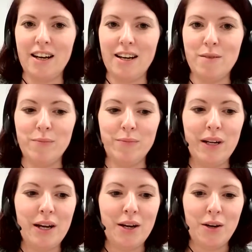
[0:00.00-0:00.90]
I'll
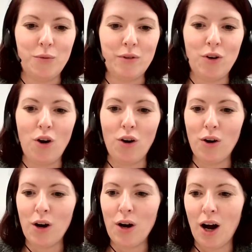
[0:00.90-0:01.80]

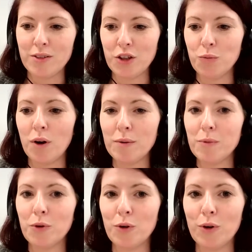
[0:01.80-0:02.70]
do one
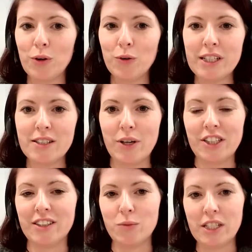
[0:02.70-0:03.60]
more audience
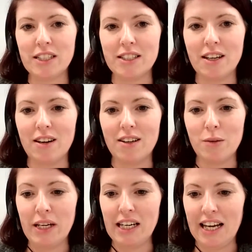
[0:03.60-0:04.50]
question because we did start a
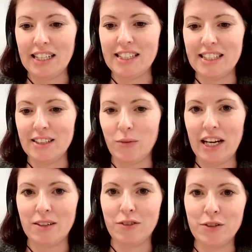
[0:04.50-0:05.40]
bit late and we
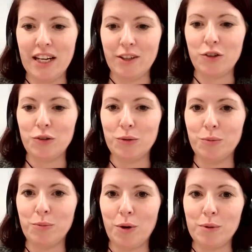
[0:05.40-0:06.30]
had a few technical
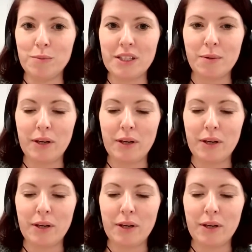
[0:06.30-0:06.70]
problems at the